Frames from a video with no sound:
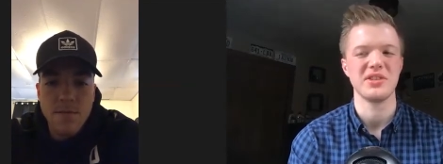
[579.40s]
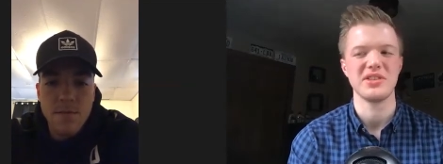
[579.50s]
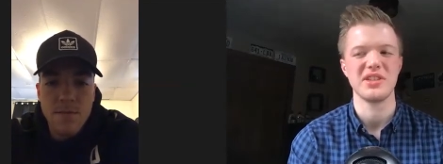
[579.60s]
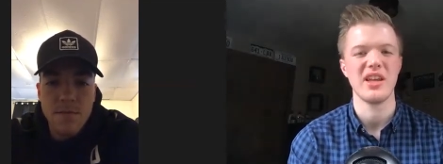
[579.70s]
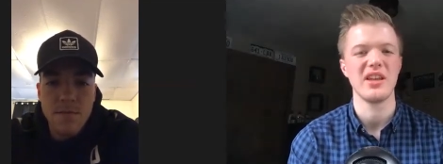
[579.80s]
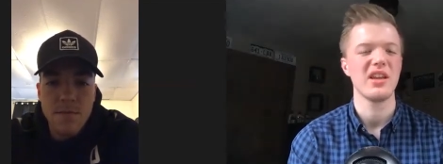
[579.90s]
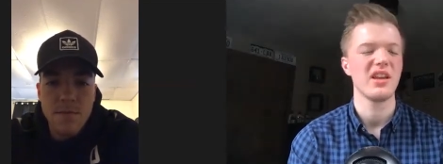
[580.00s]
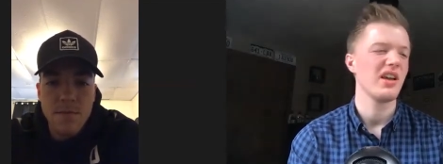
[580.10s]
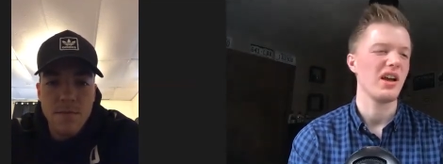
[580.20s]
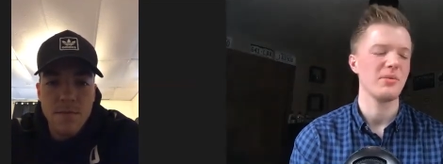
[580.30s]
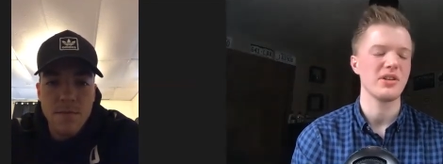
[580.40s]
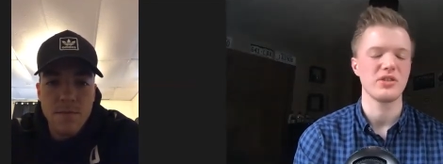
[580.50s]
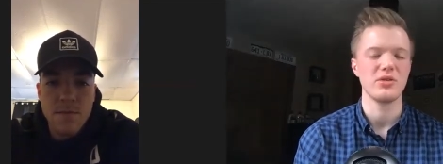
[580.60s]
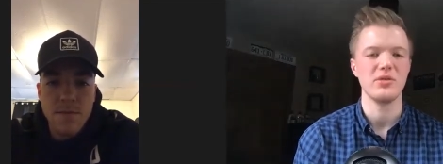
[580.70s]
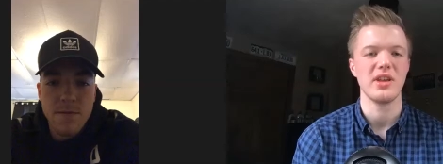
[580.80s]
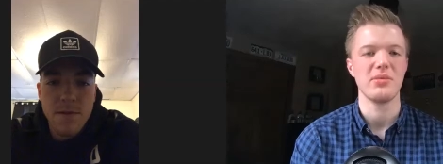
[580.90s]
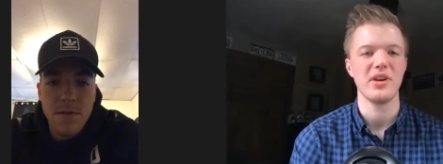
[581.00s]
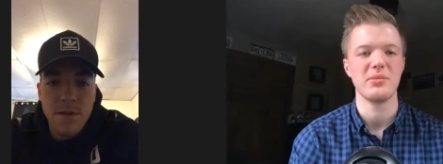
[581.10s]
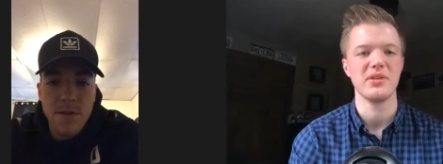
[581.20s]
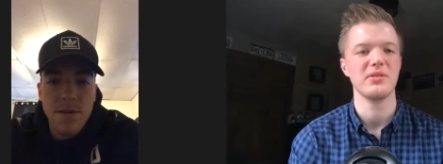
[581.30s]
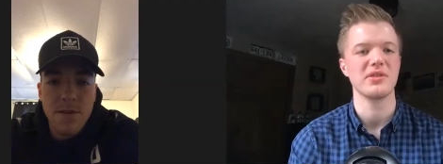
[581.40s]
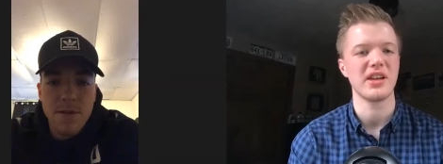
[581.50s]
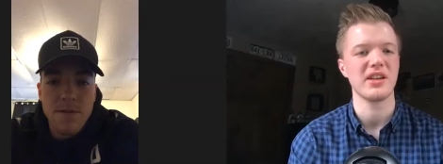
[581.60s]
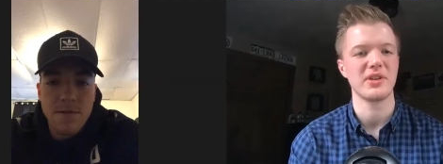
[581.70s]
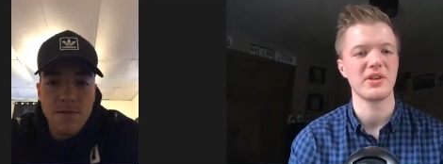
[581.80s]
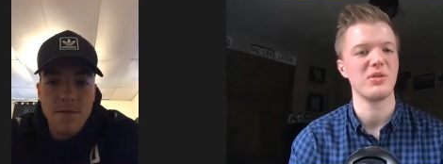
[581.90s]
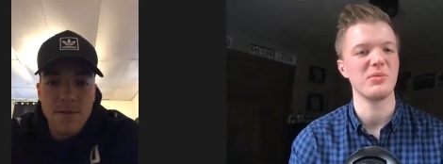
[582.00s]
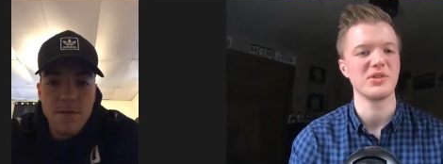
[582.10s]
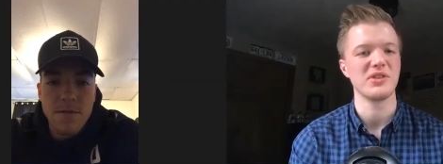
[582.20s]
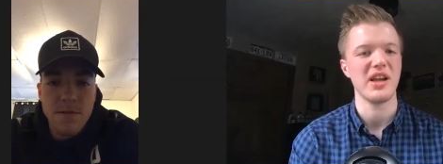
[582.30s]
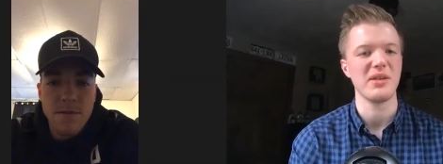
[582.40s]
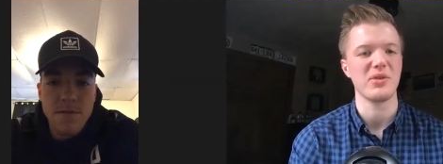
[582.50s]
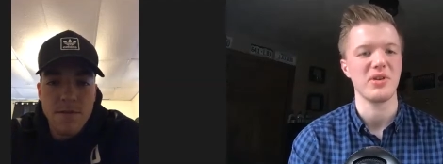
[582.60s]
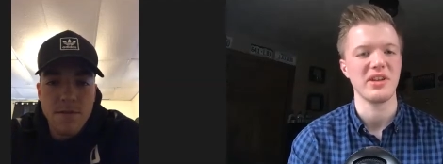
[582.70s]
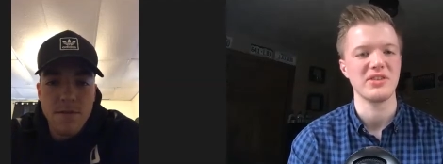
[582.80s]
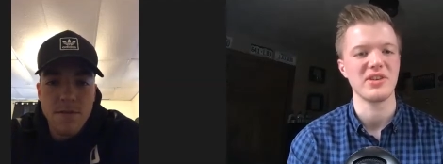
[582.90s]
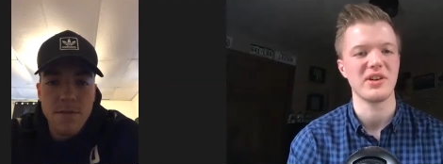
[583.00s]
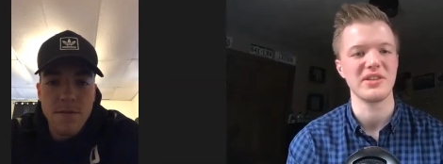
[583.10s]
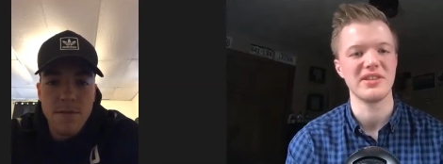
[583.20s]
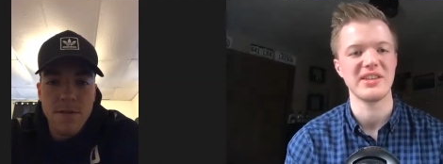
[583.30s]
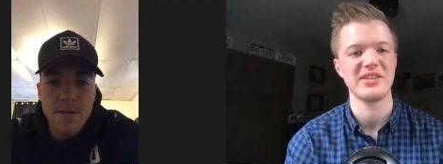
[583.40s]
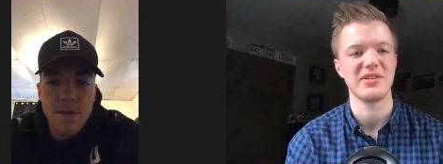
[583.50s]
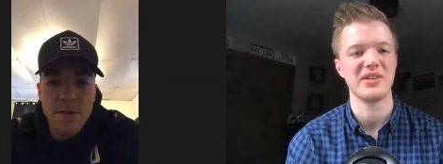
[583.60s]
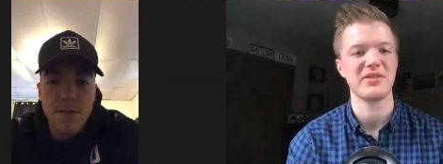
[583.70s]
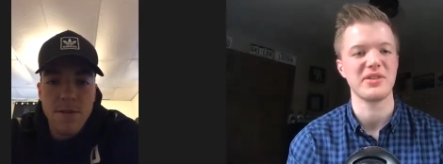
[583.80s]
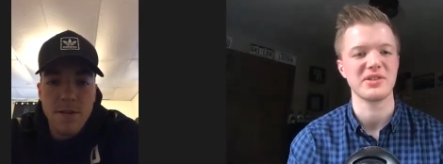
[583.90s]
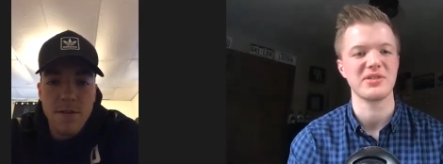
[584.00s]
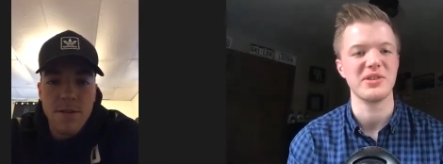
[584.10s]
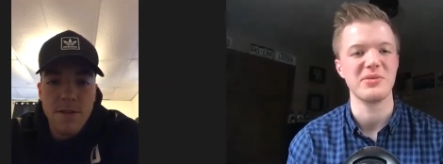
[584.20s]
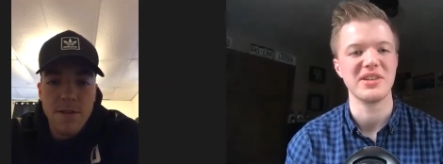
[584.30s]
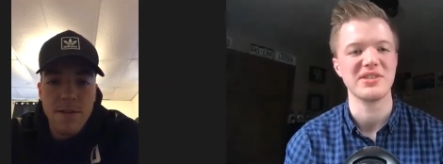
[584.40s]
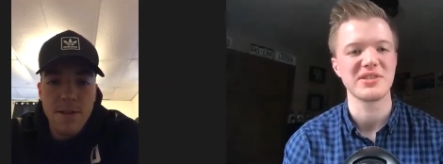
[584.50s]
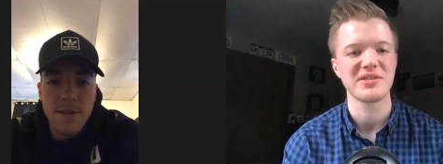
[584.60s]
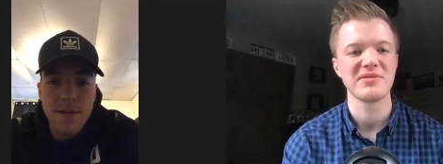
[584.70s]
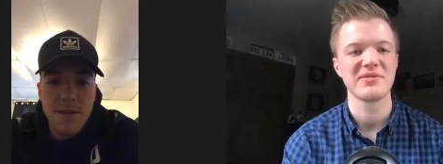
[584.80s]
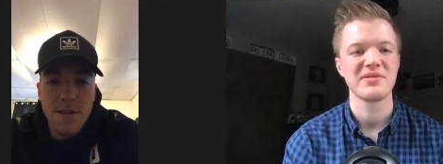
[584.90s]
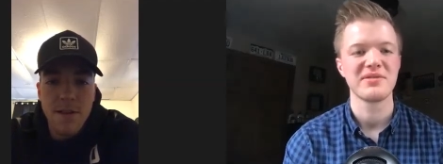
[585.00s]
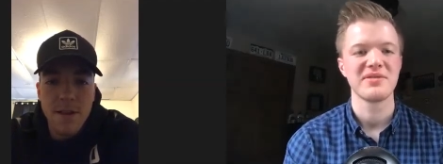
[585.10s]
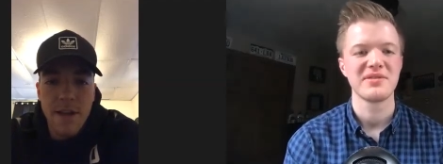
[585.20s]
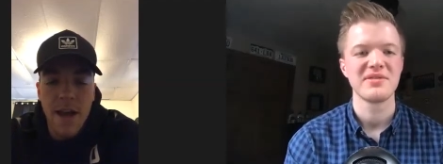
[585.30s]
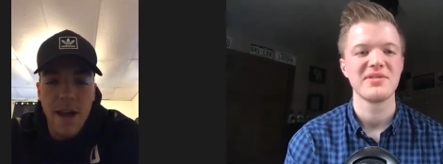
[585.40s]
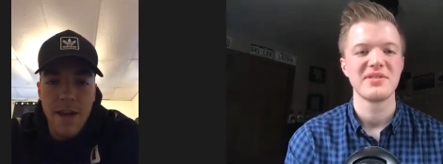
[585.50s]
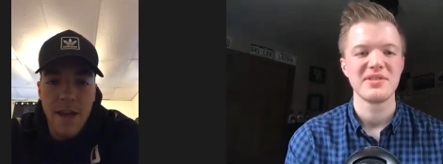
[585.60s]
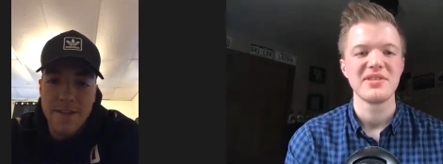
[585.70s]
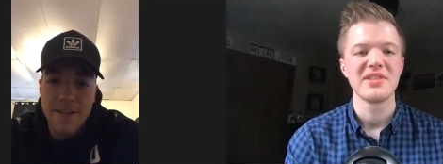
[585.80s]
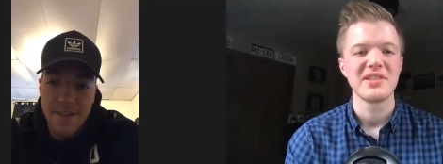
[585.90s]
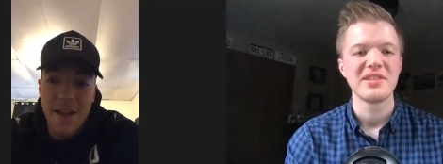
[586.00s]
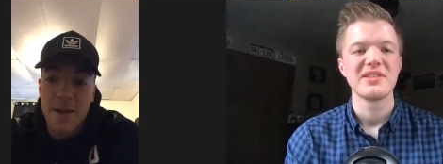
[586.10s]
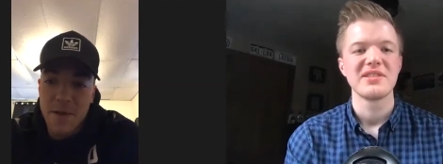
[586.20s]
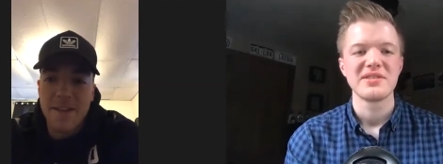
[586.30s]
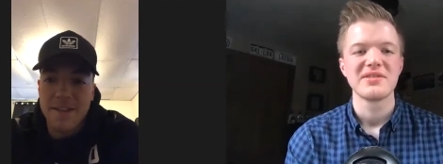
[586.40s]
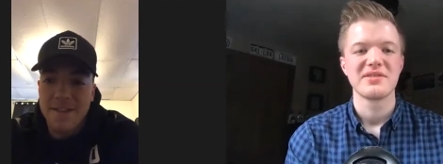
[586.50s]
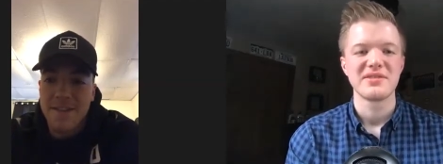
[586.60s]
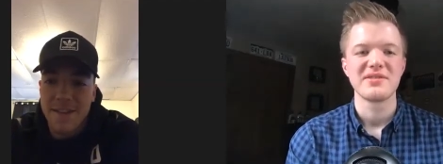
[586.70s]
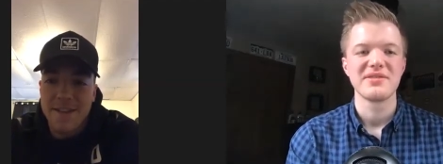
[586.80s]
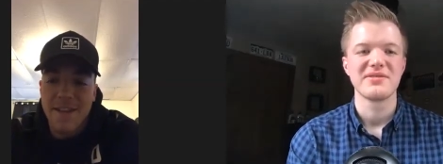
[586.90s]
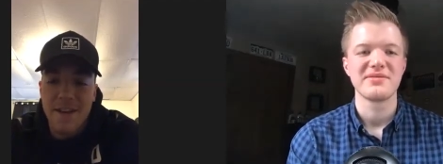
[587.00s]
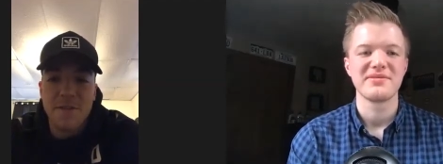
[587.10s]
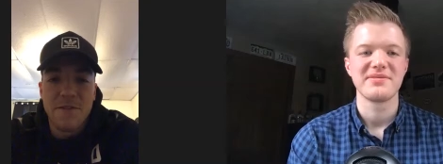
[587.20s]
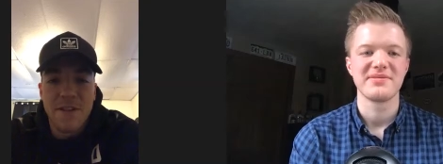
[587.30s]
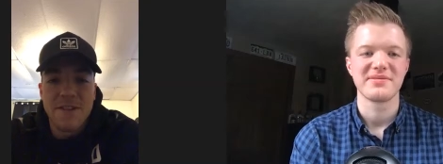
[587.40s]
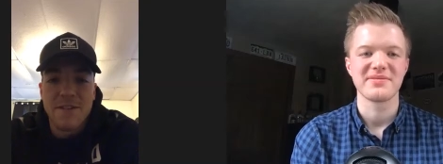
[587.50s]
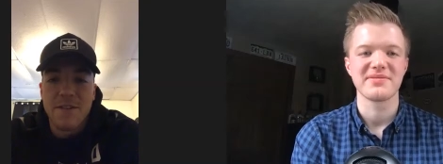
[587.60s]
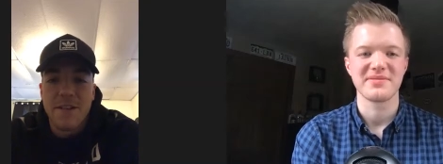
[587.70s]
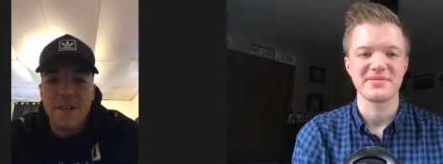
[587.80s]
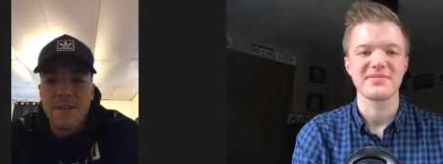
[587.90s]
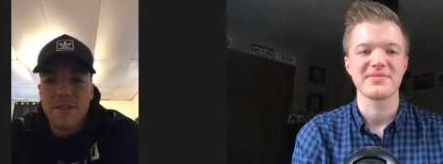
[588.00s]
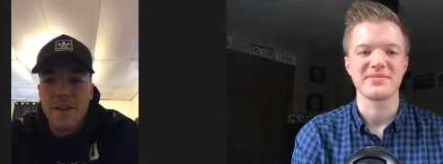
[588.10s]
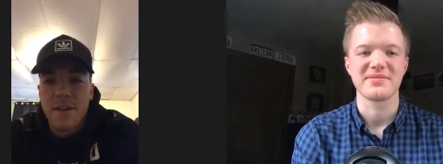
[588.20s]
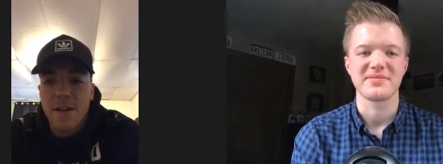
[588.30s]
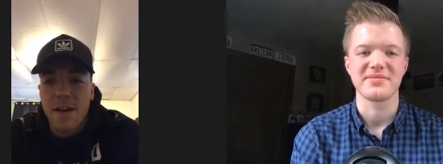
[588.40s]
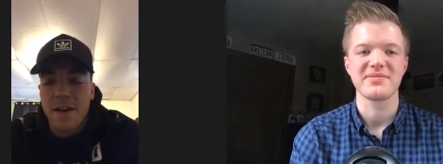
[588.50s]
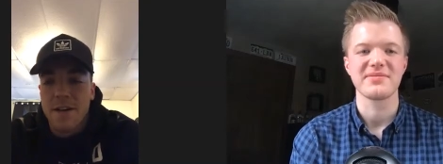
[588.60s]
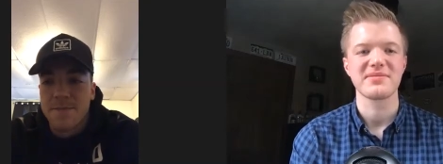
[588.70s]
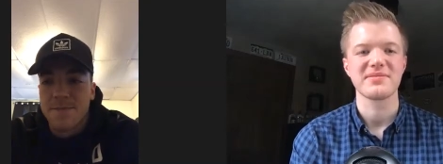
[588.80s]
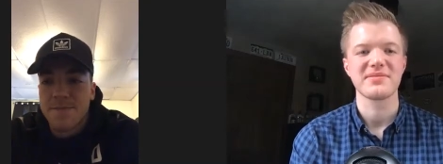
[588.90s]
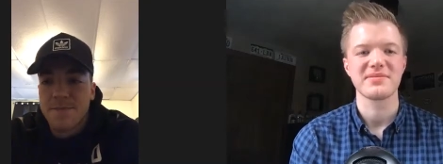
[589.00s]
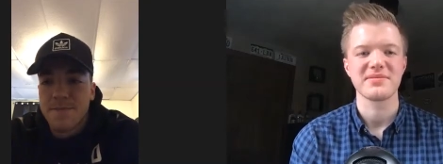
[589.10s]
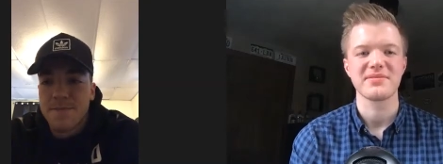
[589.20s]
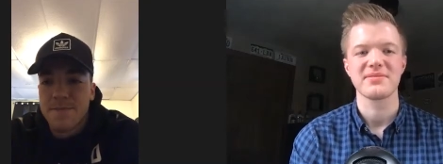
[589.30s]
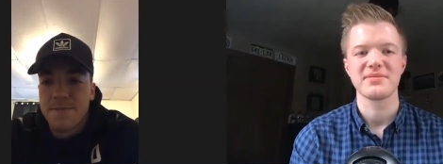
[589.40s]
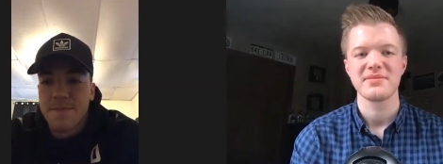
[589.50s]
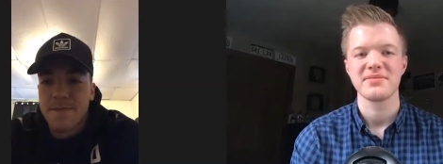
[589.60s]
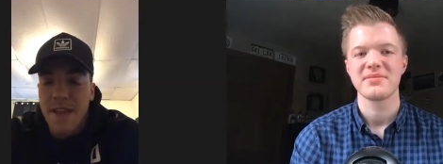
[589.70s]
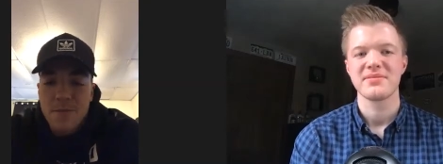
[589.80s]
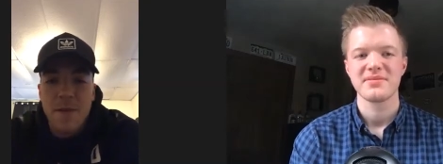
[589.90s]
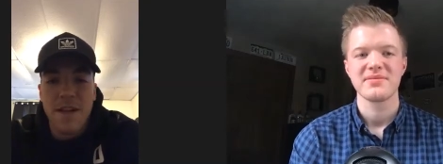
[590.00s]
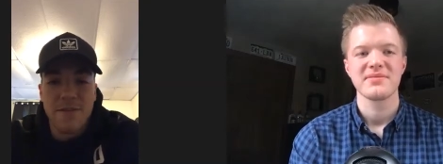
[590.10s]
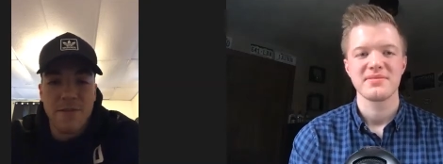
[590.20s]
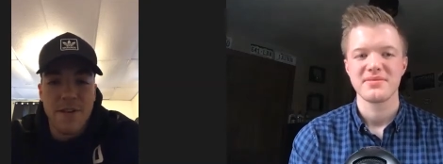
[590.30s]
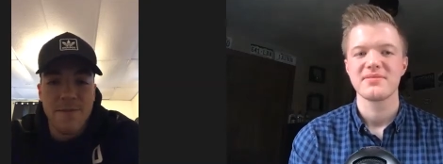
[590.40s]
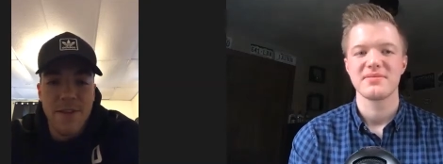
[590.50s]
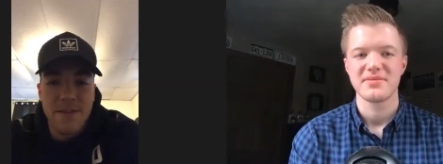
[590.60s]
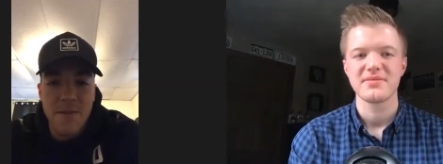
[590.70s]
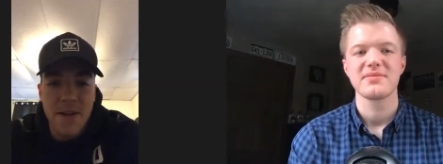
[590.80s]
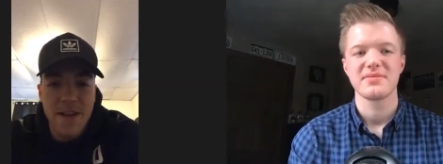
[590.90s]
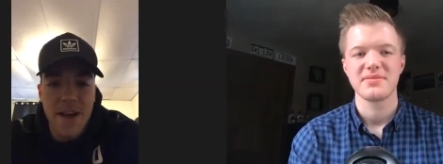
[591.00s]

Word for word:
Speaker 1: State. I'm not sure who they played, but there was kind of like an almost a line brawl that started. That's how like physical it was.
Speaker 2: Yeah, it's. I mean, it's it's definitely physical, and it's um, that's what makes it fun. That's what makes